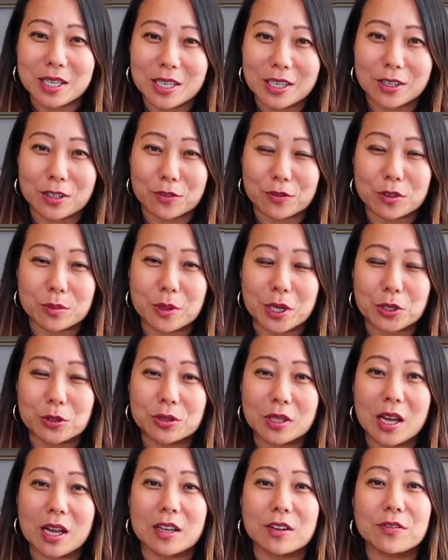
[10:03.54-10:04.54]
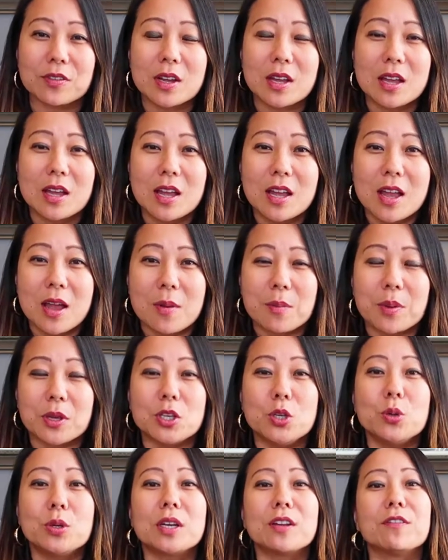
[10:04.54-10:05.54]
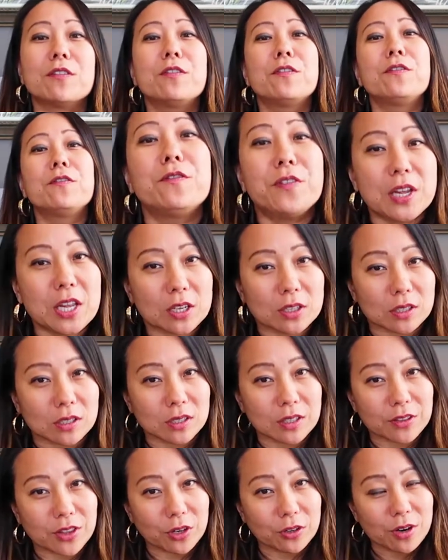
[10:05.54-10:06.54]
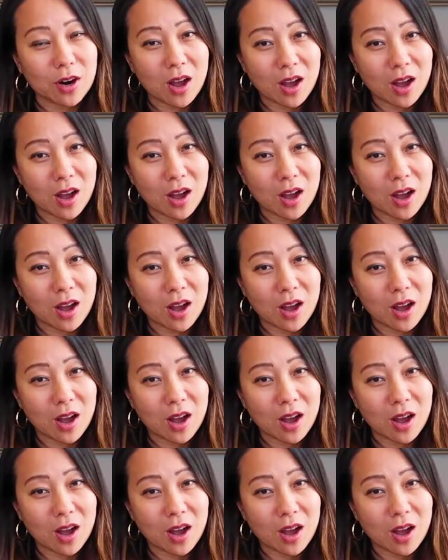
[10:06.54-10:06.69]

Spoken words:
here for a better life. But you can feel their